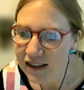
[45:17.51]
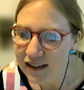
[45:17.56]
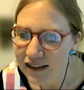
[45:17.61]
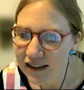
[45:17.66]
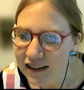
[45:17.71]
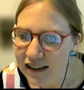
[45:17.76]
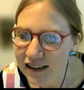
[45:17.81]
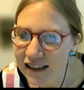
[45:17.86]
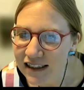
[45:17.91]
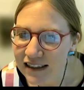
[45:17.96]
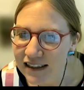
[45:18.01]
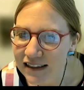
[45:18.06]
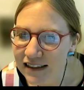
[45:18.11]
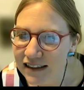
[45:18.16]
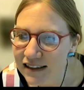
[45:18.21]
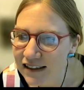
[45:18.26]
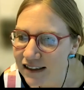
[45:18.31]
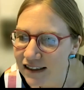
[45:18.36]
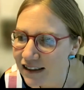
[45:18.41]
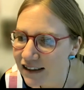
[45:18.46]
Let's
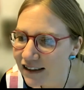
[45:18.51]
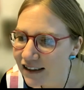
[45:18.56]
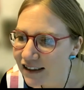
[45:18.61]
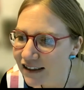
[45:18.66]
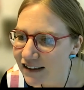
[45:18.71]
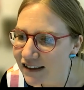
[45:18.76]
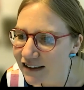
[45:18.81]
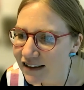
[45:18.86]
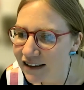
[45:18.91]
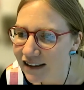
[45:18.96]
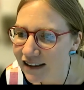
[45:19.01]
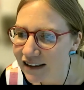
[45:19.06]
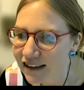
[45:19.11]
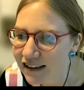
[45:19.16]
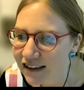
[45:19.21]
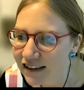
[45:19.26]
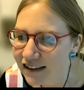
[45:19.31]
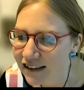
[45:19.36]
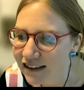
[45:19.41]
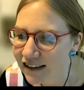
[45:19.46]
see,
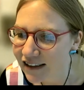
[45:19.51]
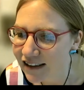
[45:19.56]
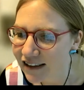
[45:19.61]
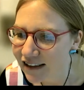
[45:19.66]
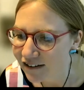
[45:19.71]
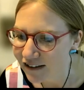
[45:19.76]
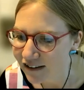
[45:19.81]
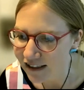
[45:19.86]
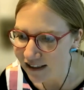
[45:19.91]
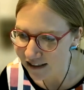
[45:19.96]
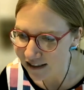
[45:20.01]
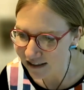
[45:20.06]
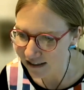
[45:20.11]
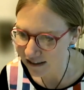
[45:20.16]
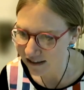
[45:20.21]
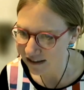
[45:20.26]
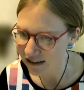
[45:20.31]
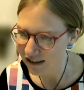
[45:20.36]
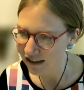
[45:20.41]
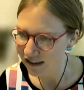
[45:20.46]
there it
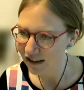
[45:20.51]
is.